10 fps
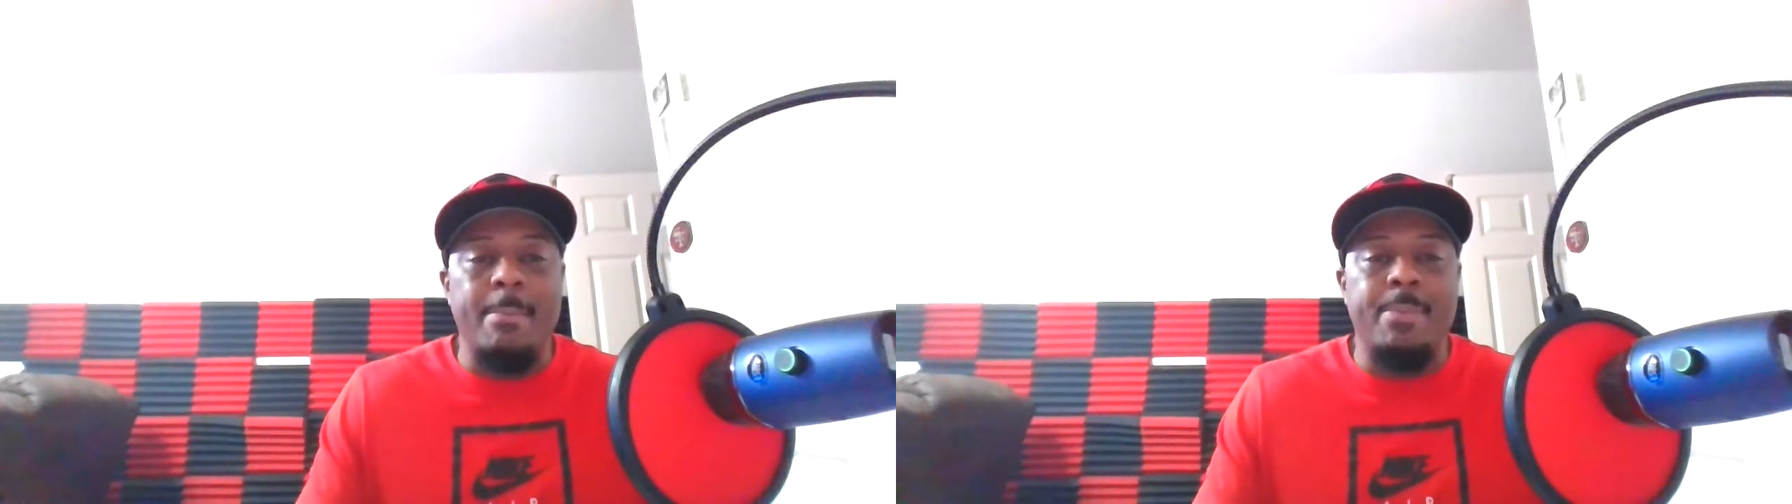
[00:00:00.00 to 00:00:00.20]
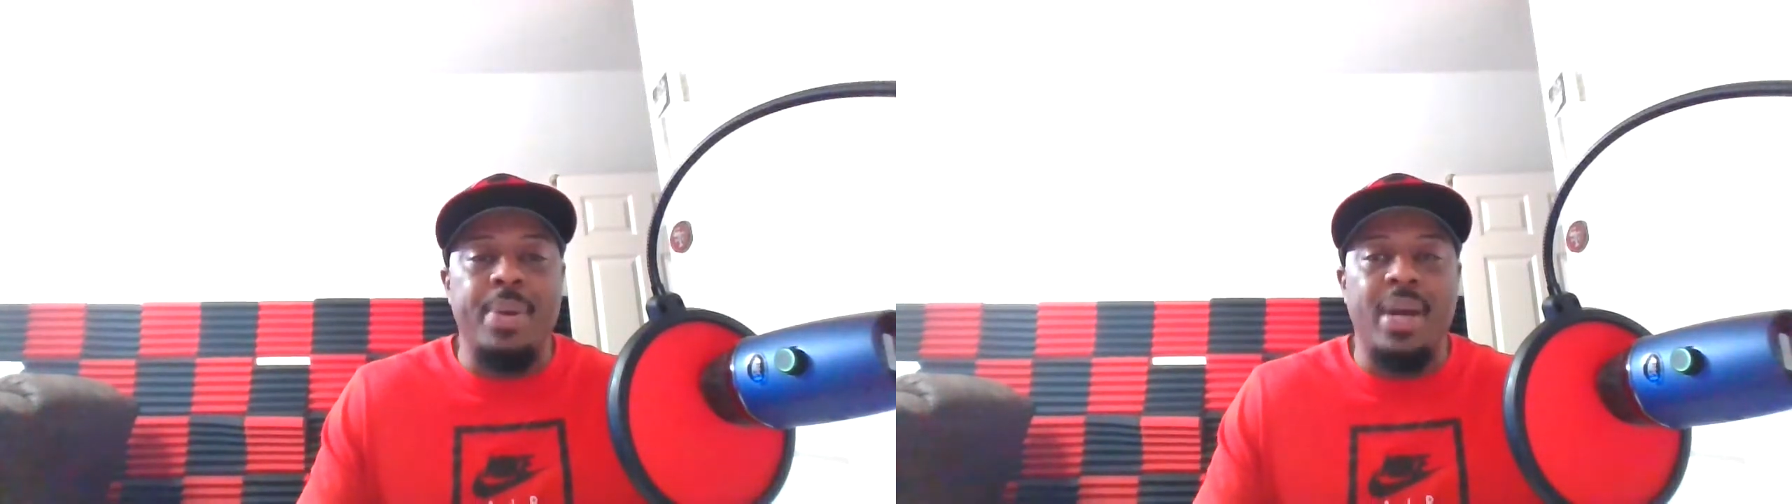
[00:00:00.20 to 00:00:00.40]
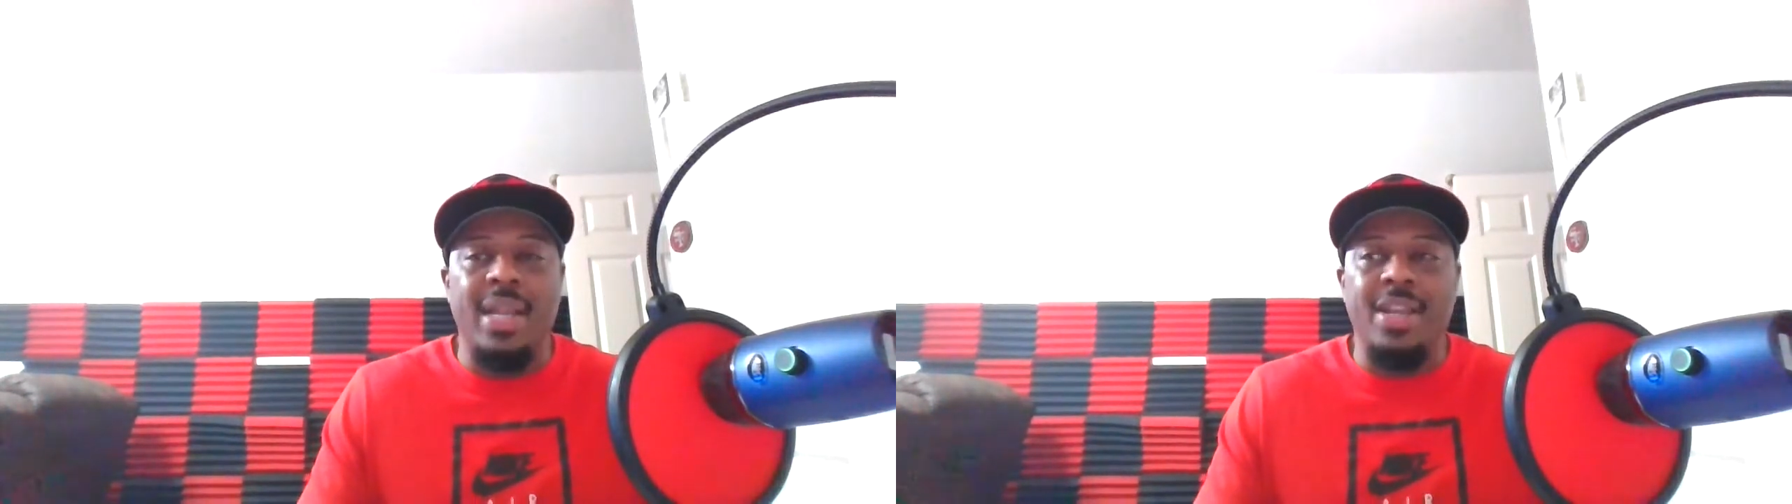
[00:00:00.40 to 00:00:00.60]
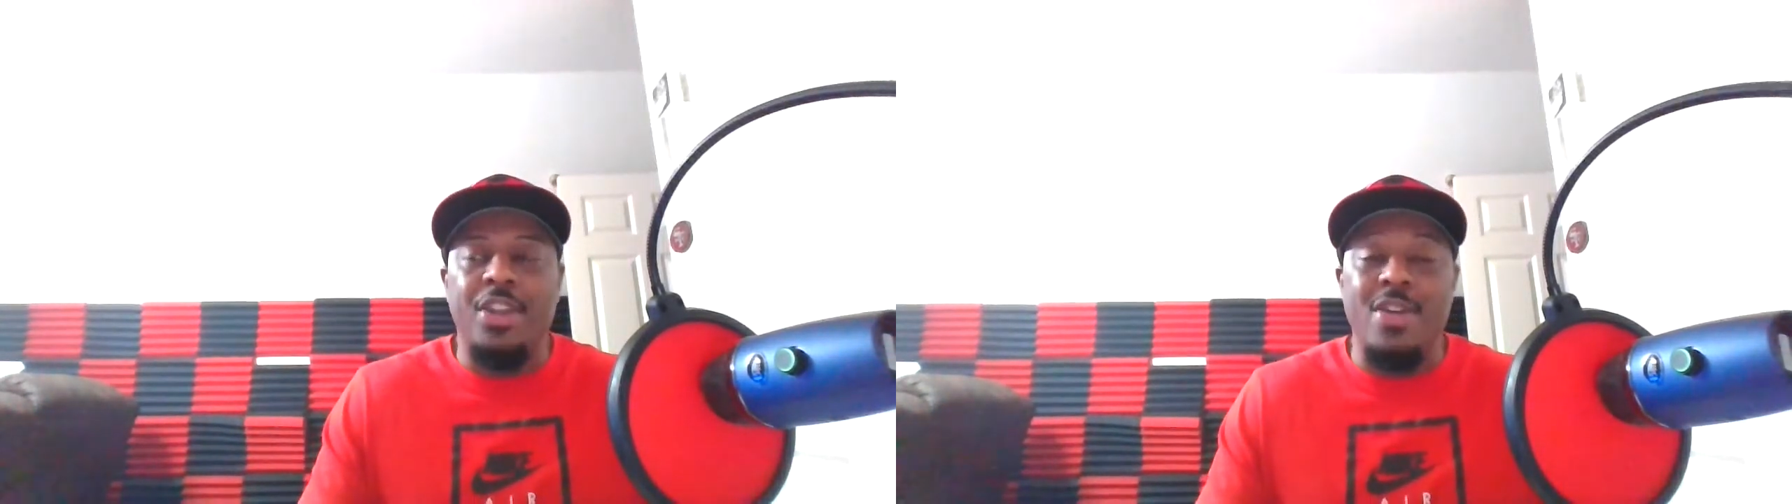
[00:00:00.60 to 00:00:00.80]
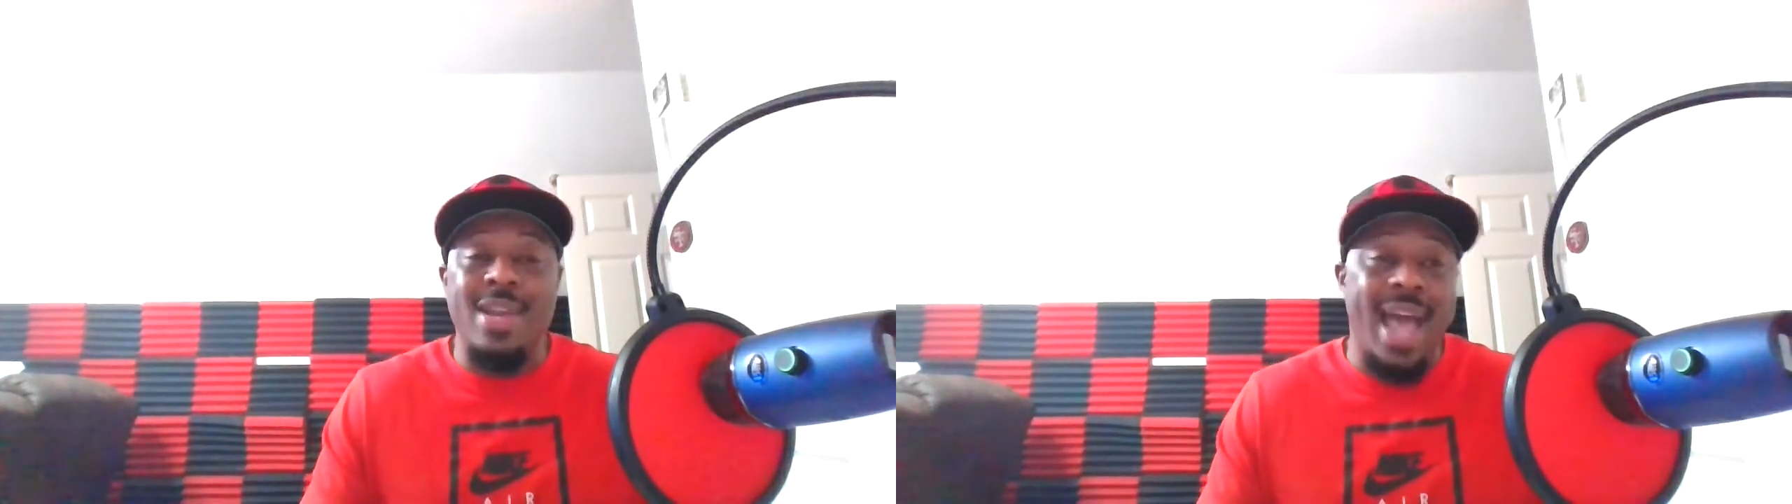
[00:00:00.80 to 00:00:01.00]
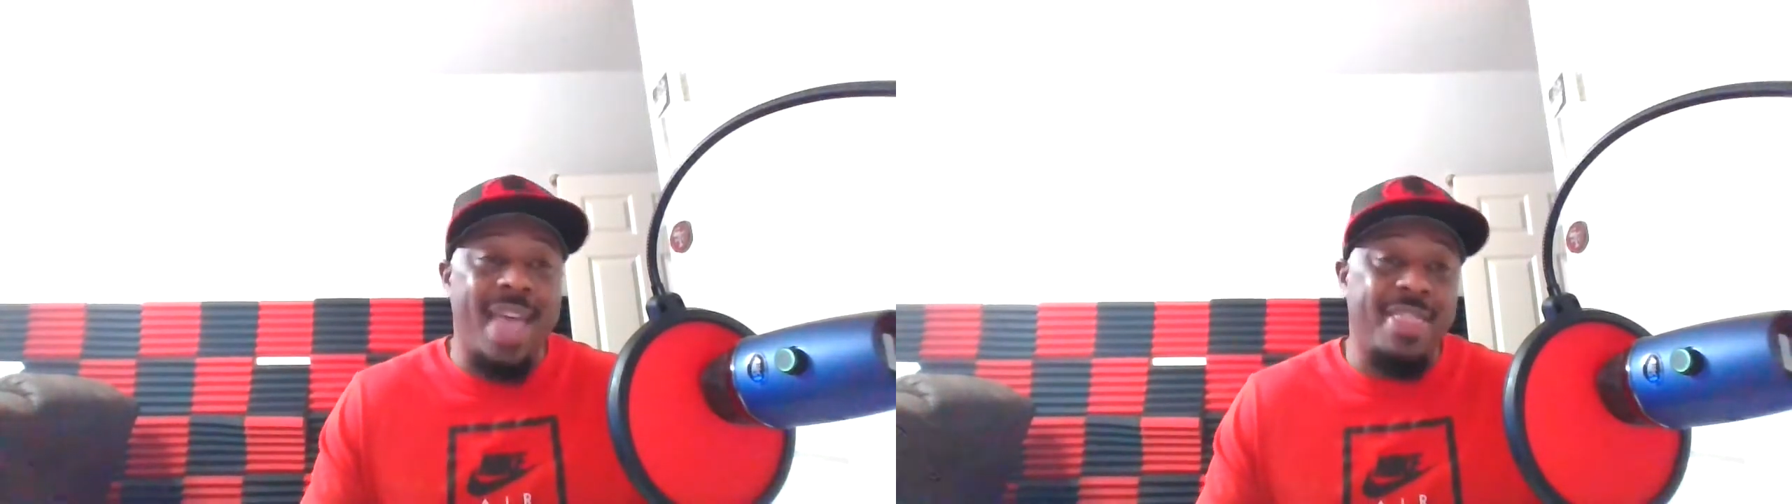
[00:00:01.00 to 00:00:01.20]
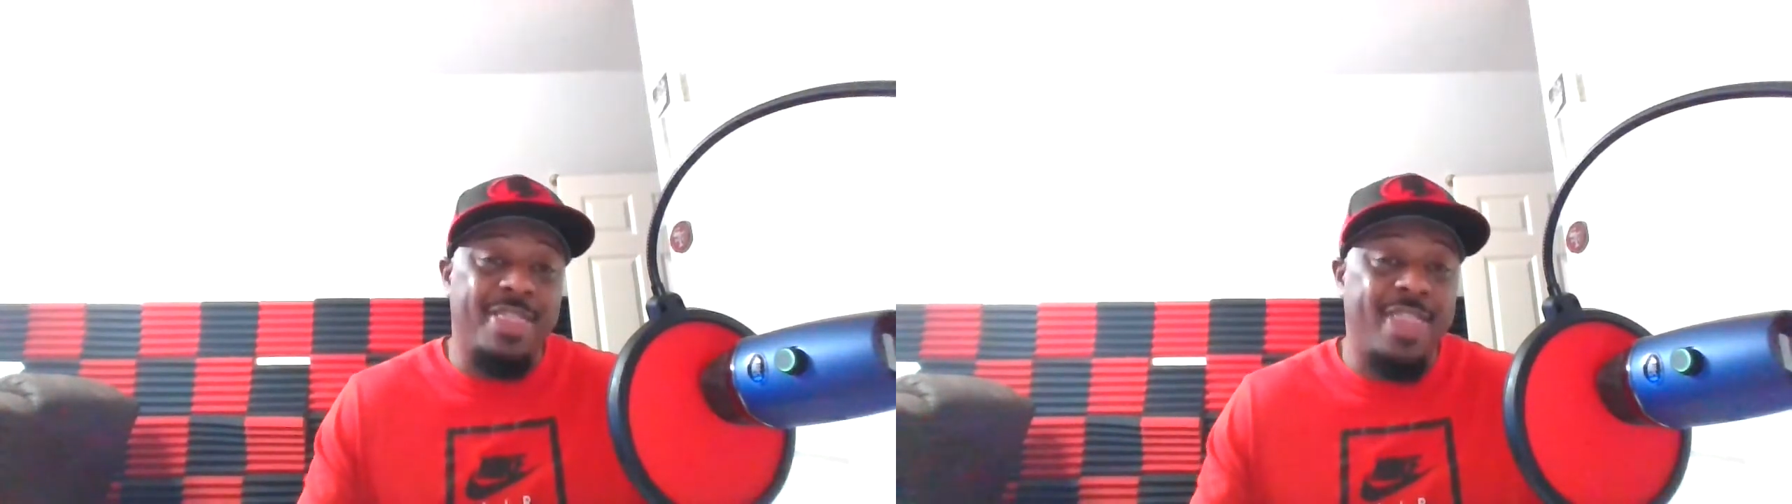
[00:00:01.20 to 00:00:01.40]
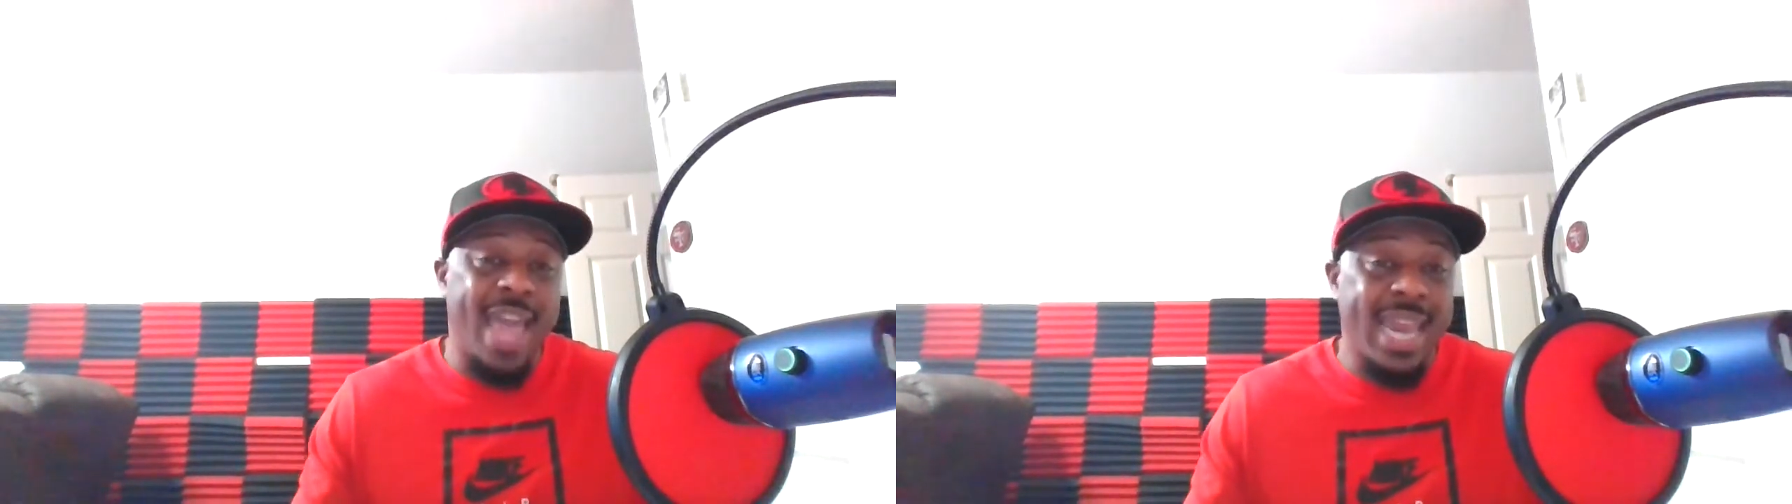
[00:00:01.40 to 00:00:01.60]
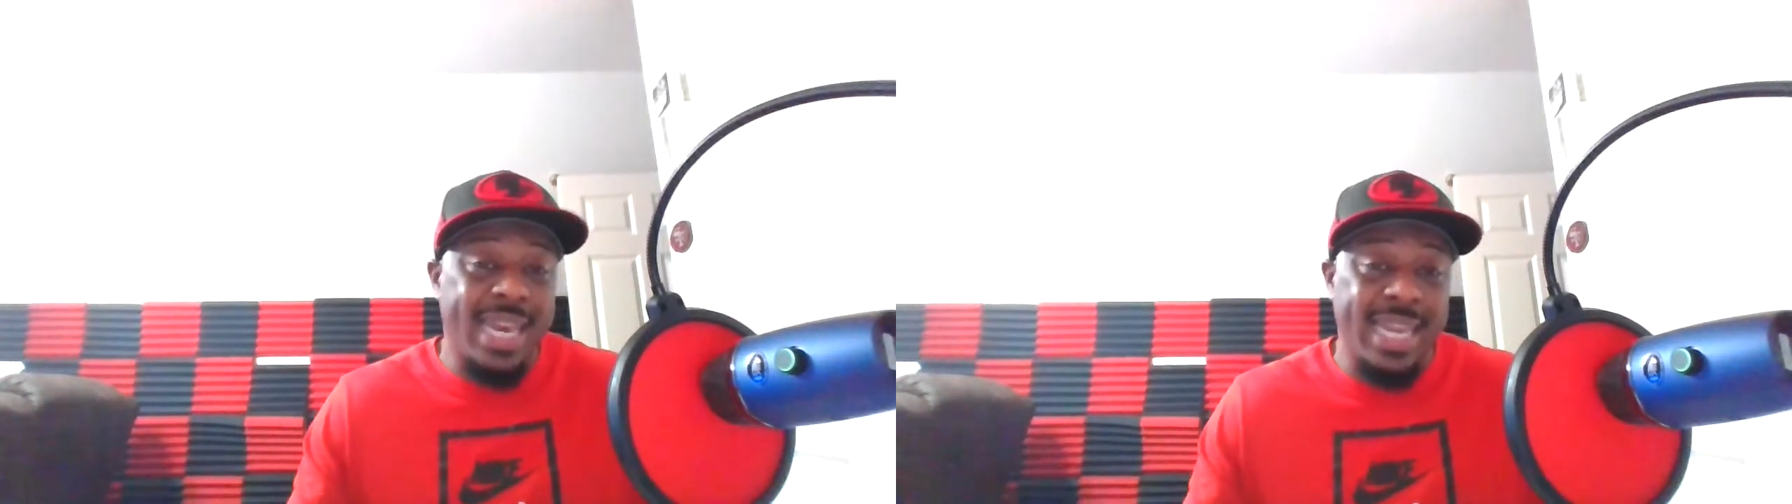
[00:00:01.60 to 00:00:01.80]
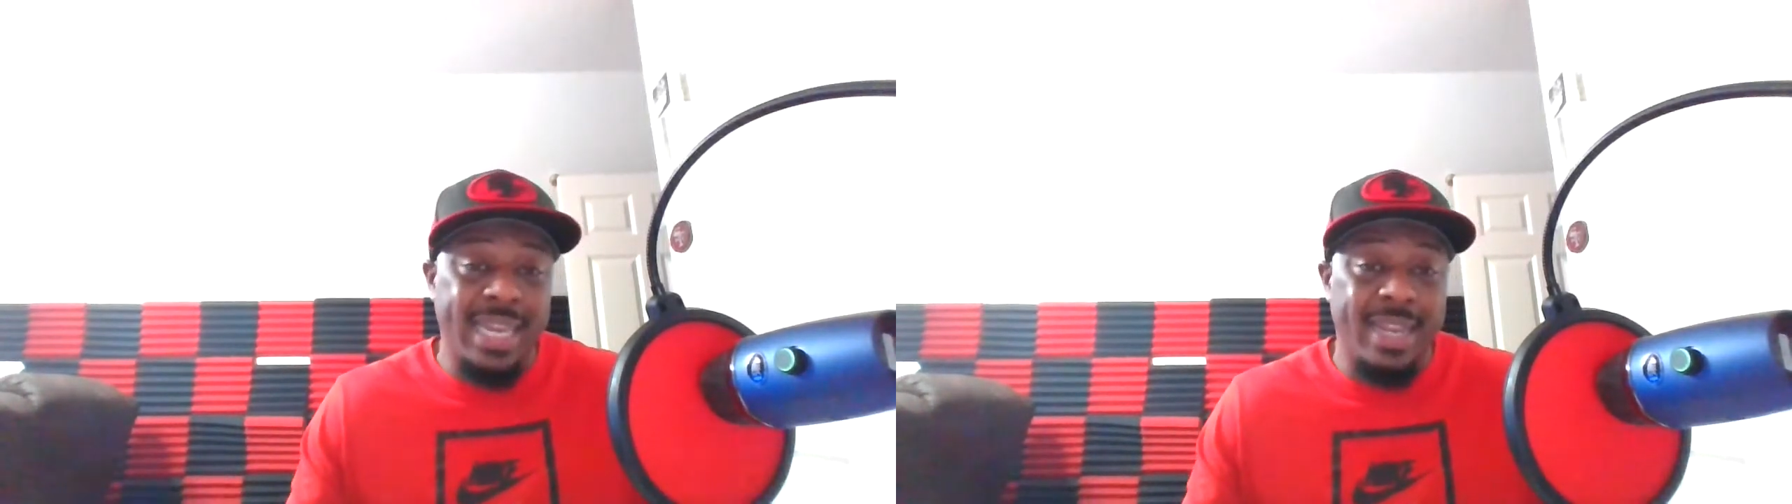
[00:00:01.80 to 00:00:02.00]
but you're not that
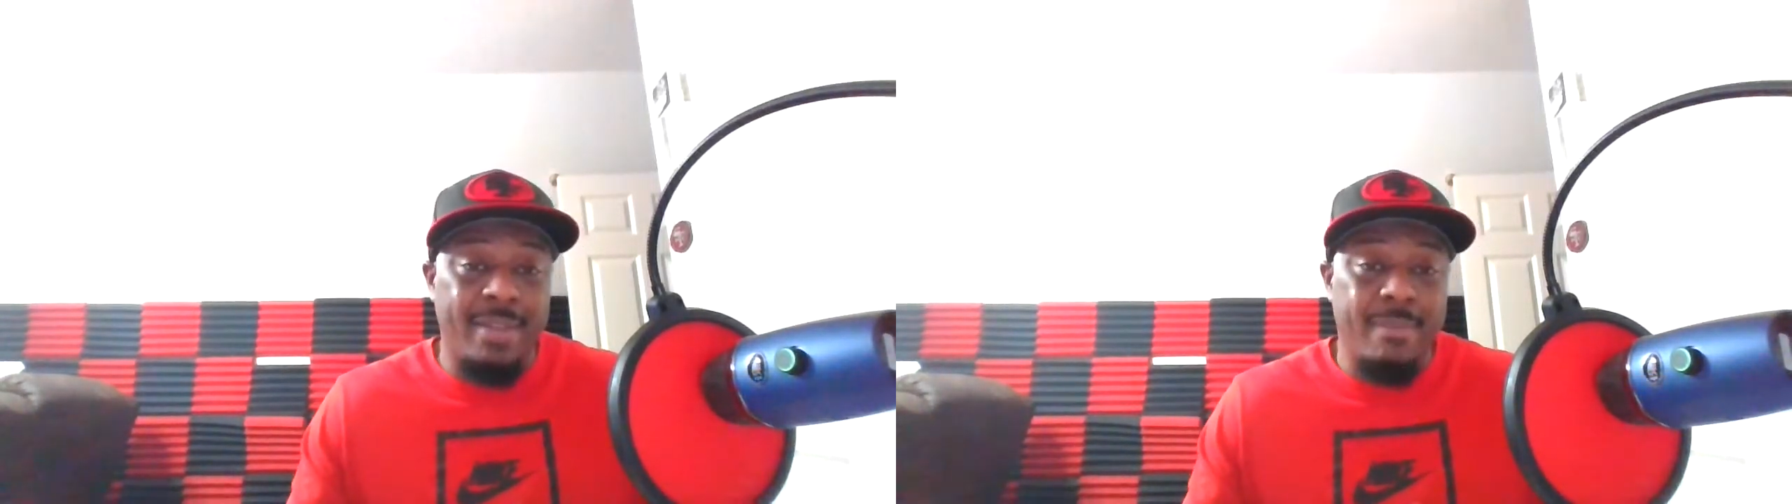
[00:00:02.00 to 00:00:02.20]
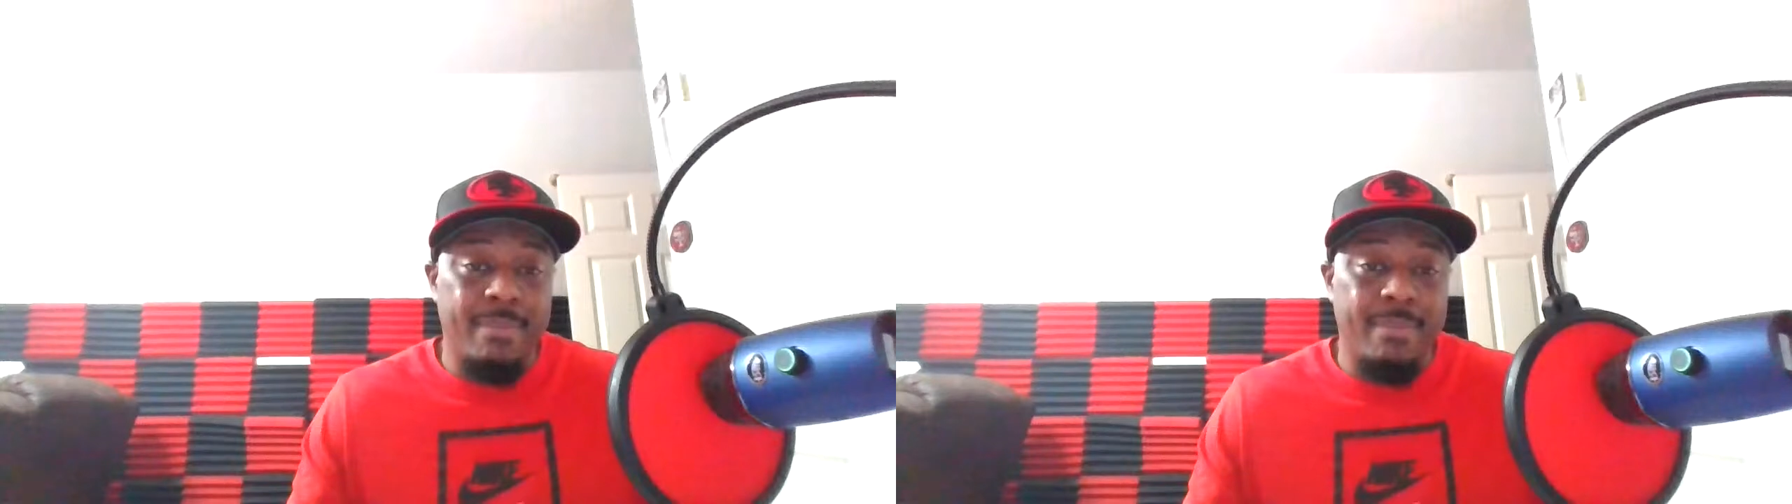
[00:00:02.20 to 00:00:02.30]
needed.